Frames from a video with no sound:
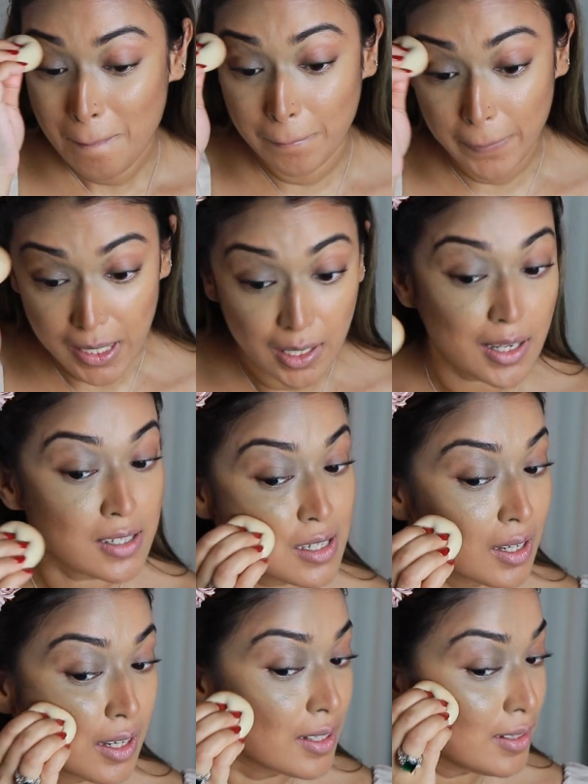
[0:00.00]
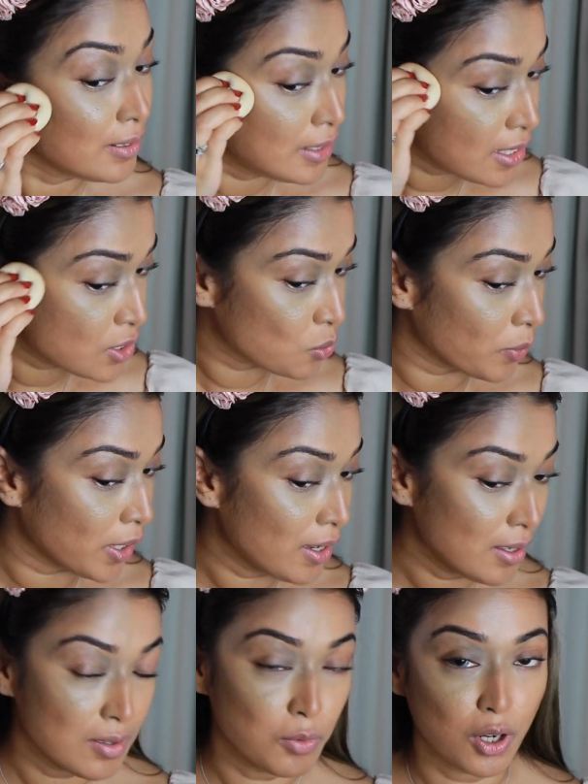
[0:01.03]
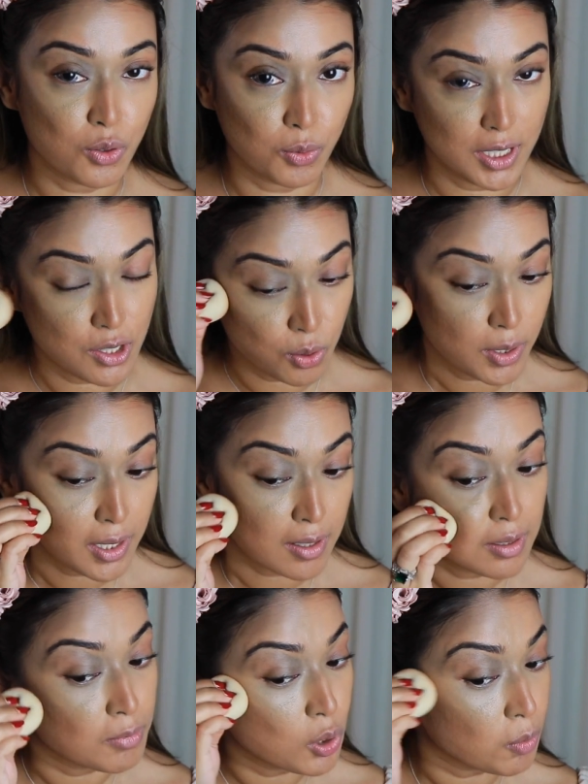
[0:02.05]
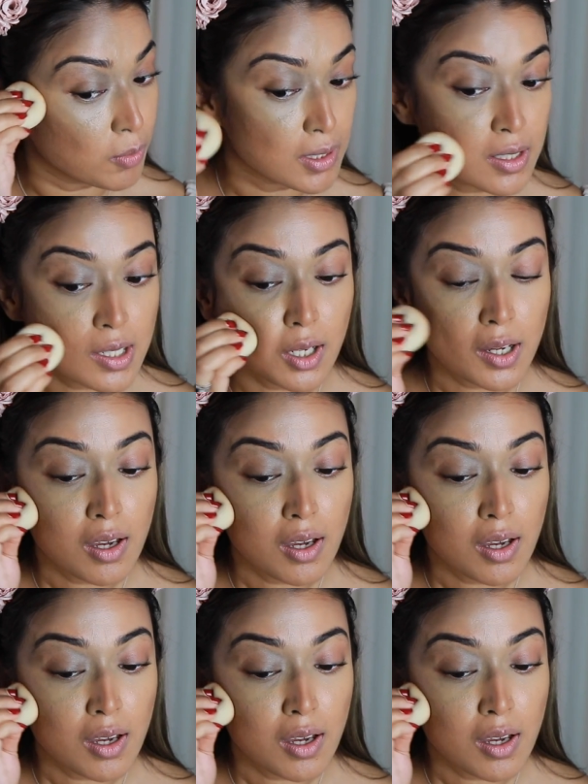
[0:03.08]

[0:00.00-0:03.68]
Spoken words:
But this way, what we are doing at the moment,